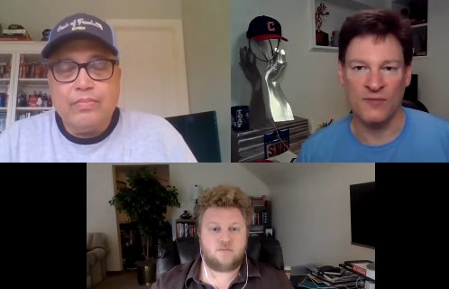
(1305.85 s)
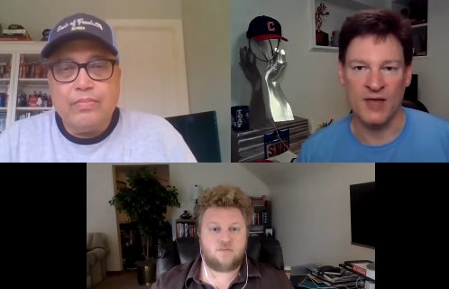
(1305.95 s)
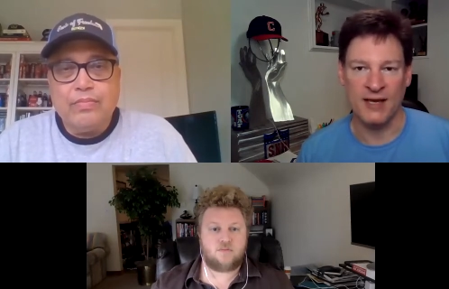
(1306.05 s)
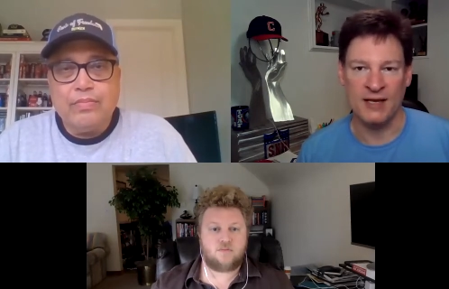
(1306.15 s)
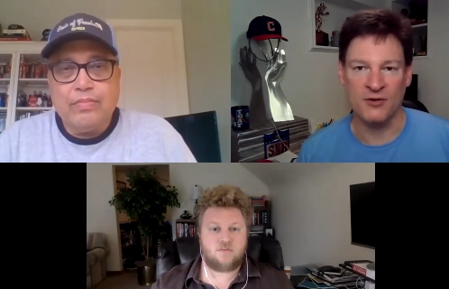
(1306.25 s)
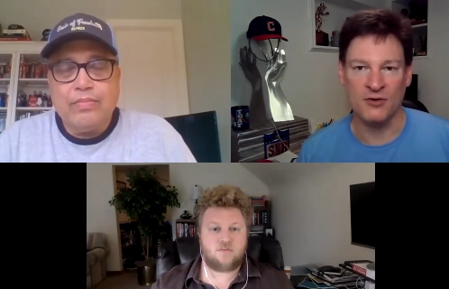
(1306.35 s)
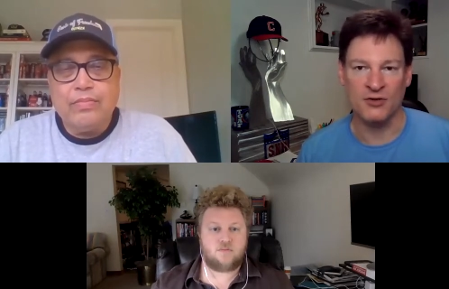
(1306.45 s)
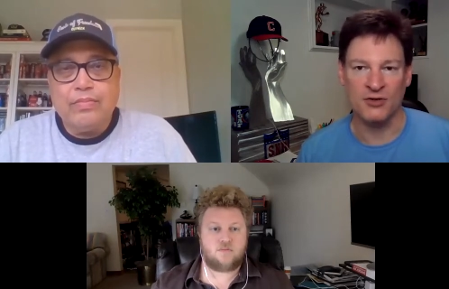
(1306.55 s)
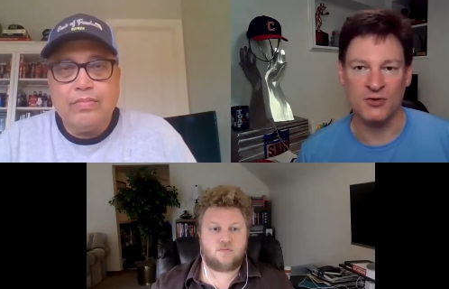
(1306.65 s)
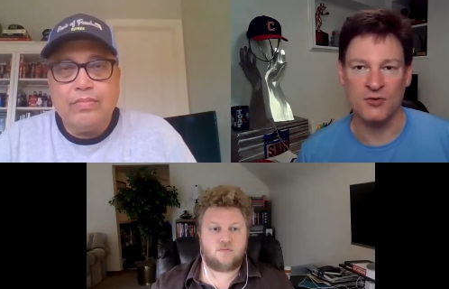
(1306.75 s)
Speaker 1: what they either
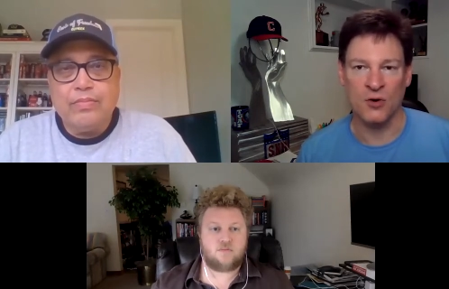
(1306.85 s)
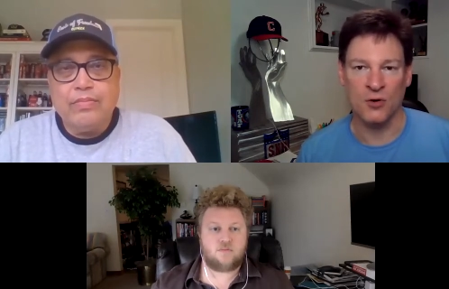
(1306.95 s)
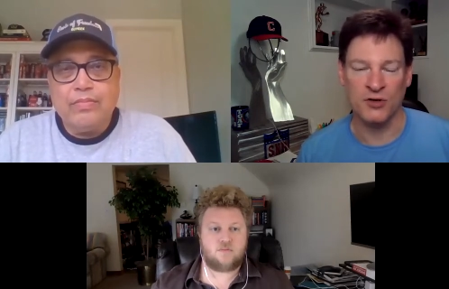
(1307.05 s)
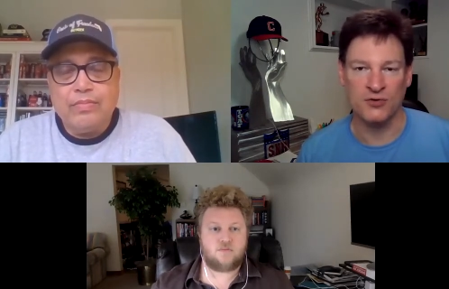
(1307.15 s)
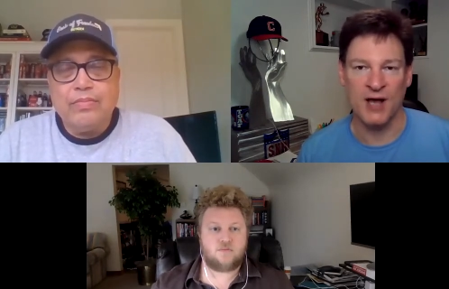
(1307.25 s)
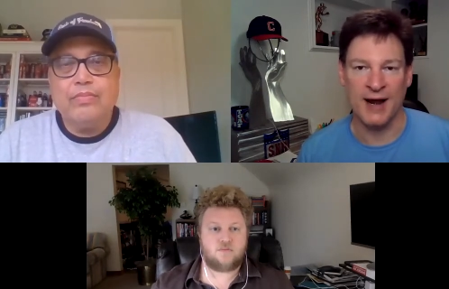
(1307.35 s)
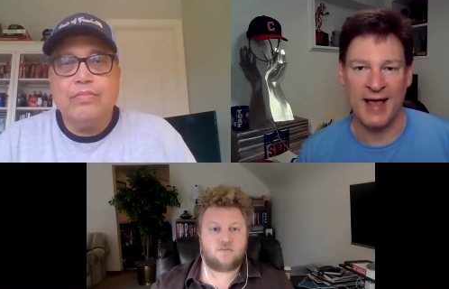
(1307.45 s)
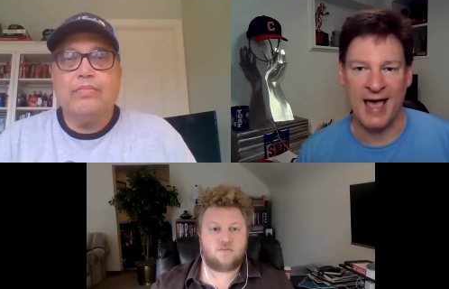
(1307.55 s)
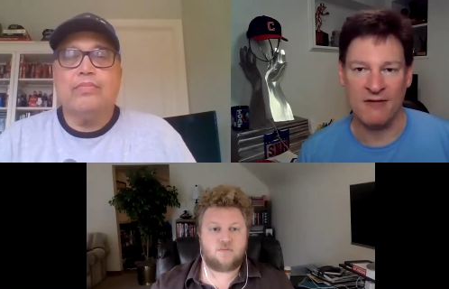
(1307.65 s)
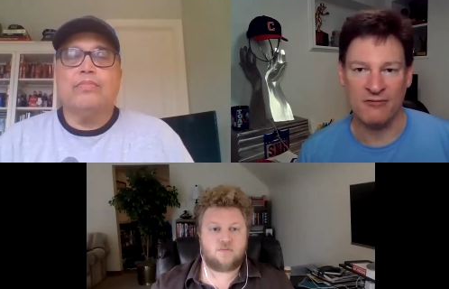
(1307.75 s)
do or do
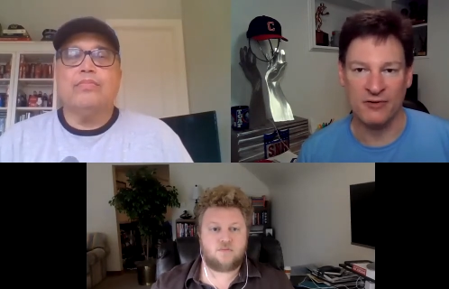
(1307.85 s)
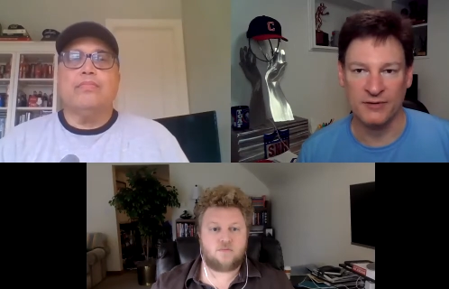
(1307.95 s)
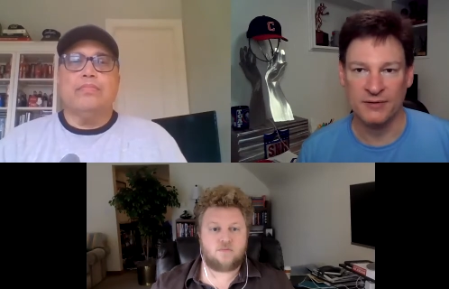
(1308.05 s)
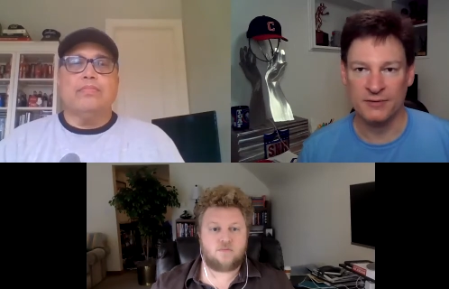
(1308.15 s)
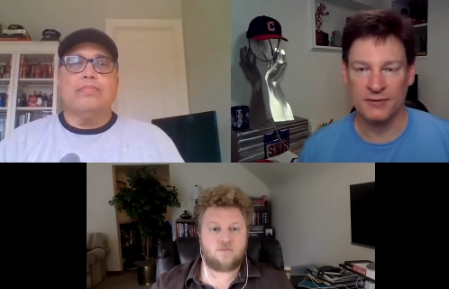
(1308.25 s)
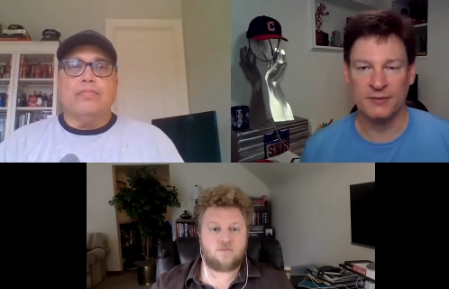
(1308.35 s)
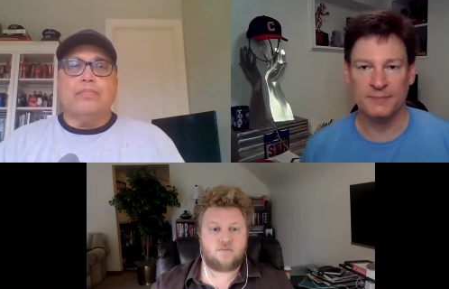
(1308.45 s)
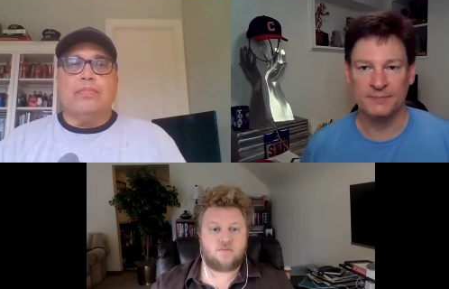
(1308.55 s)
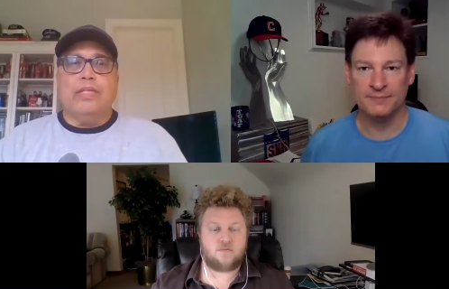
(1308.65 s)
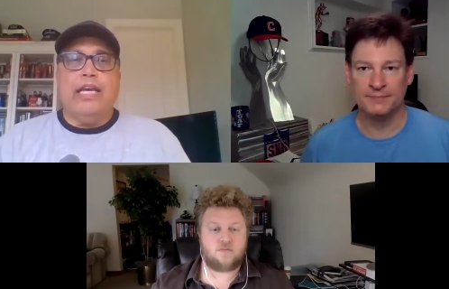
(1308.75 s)
not have?
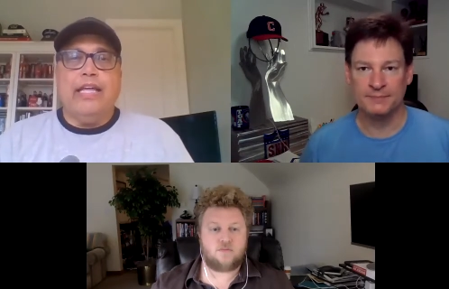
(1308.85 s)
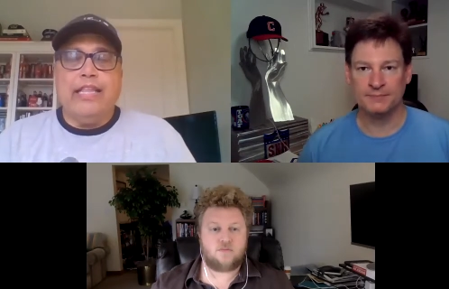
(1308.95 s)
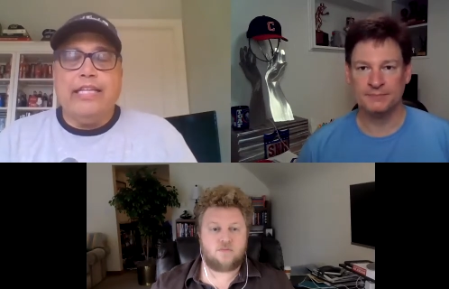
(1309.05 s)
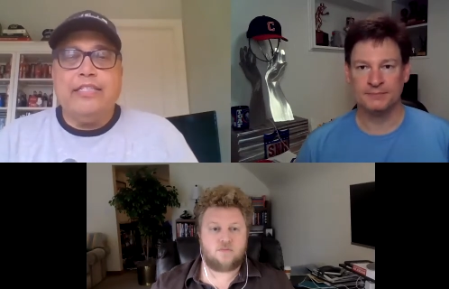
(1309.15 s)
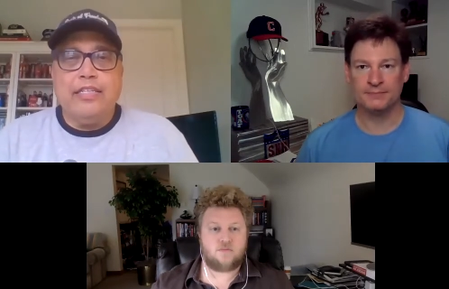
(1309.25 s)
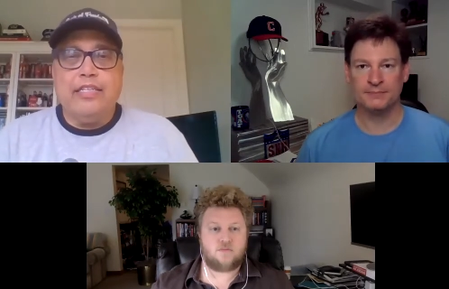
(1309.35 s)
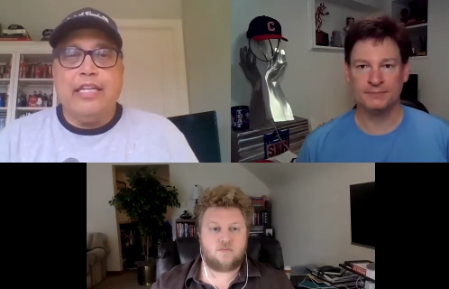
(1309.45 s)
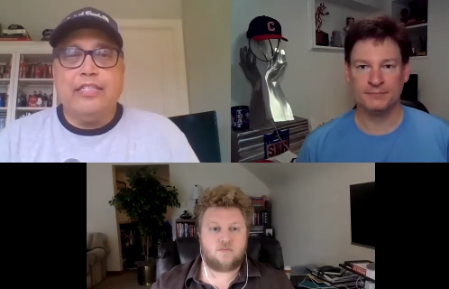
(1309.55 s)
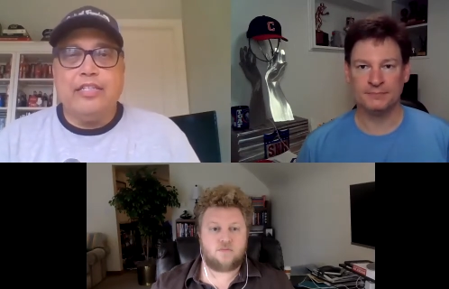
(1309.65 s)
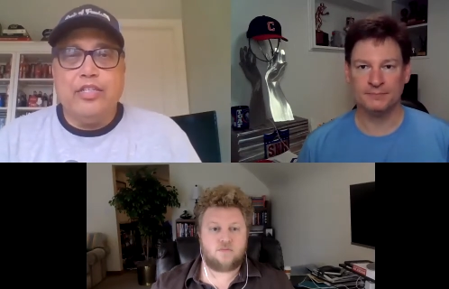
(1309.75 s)
Speaker 2: Yeah, that's a
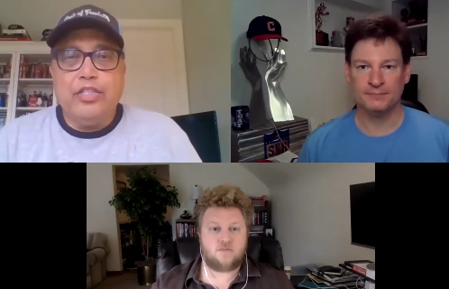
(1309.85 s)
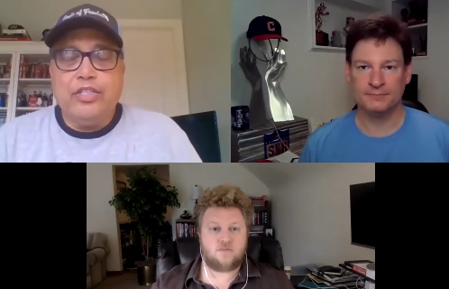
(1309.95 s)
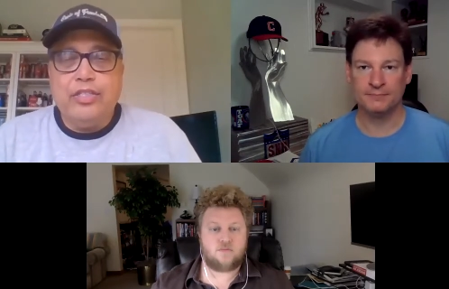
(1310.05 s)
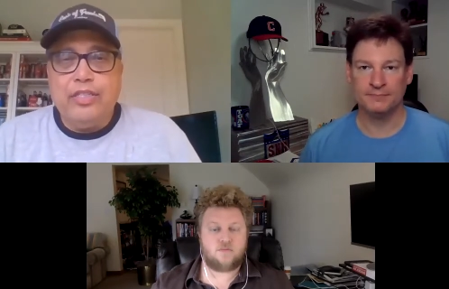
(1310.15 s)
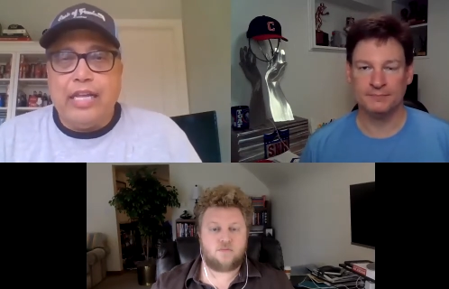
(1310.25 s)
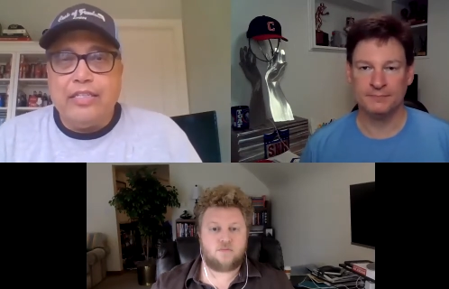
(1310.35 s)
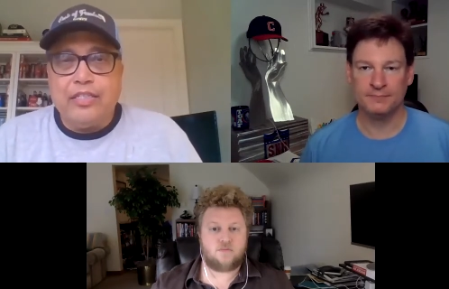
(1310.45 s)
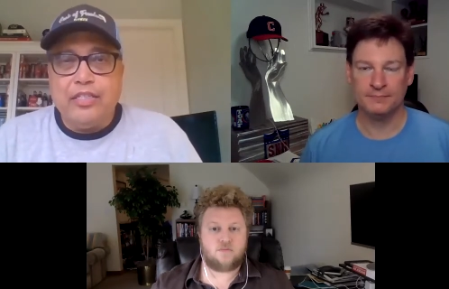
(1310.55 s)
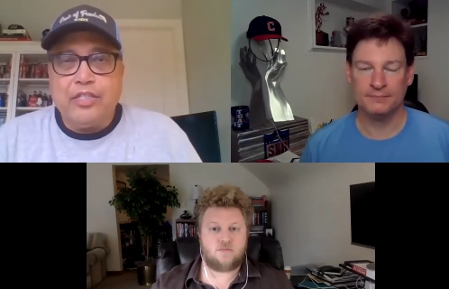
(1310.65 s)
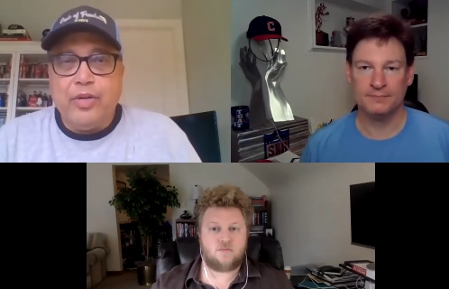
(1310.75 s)
that's a good
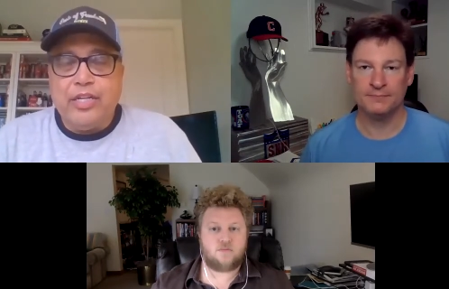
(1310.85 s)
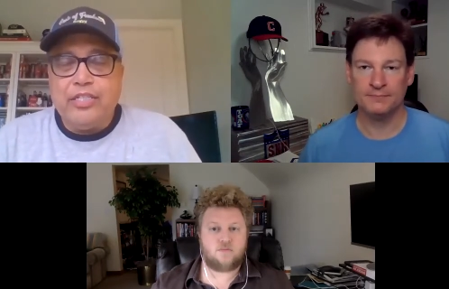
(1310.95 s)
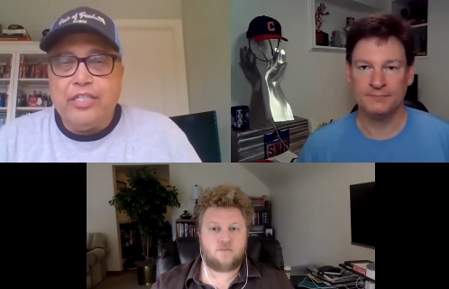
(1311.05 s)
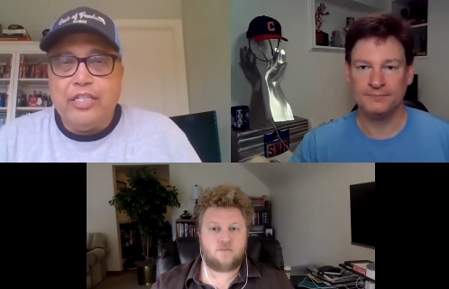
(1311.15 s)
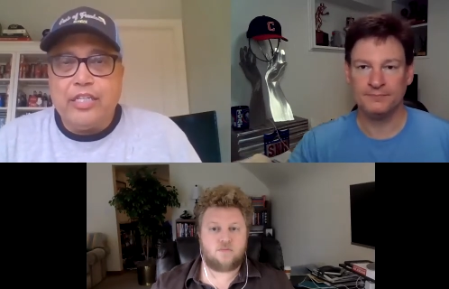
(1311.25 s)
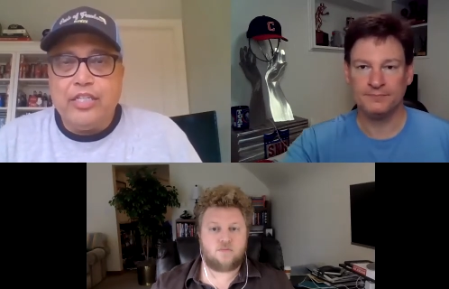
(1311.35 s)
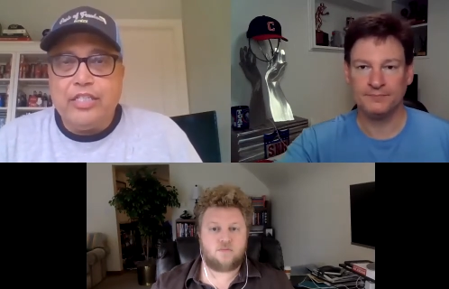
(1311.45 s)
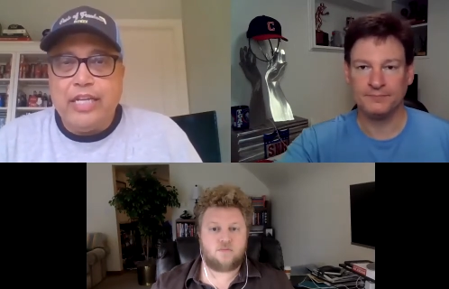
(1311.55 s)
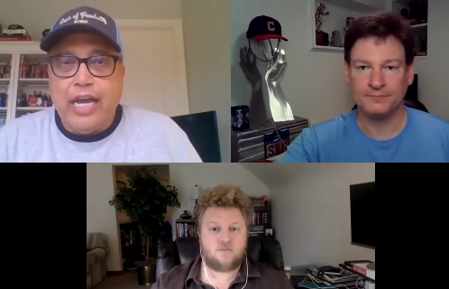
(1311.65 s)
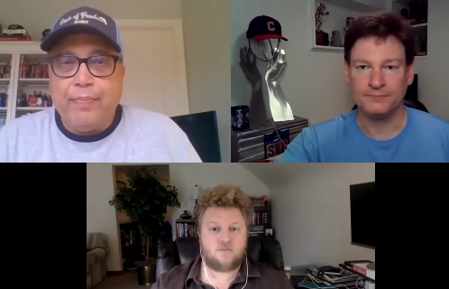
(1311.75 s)
that's a good question and a
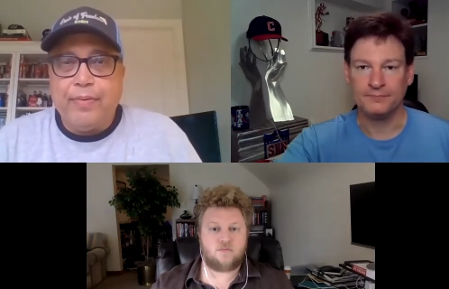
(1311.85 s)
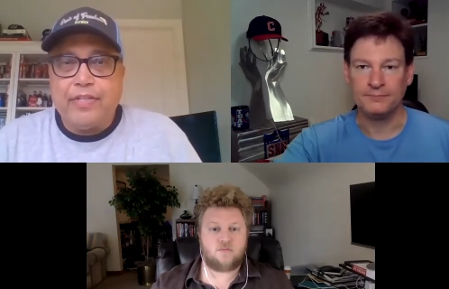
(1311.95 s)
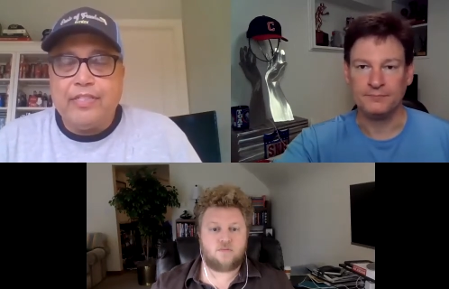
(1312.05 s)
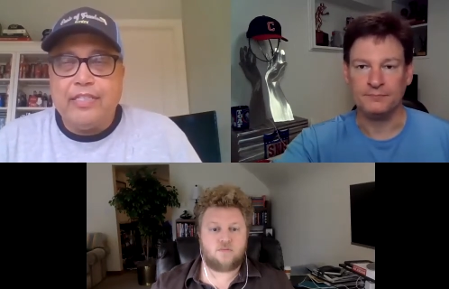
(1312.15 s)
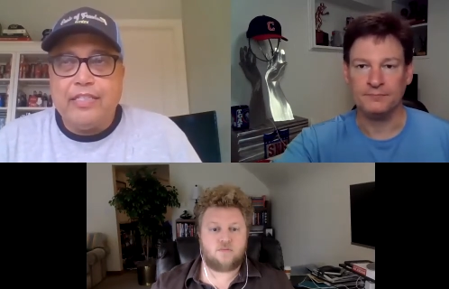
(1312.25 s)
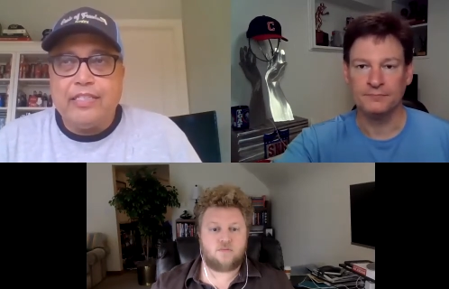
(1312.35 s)
good topic to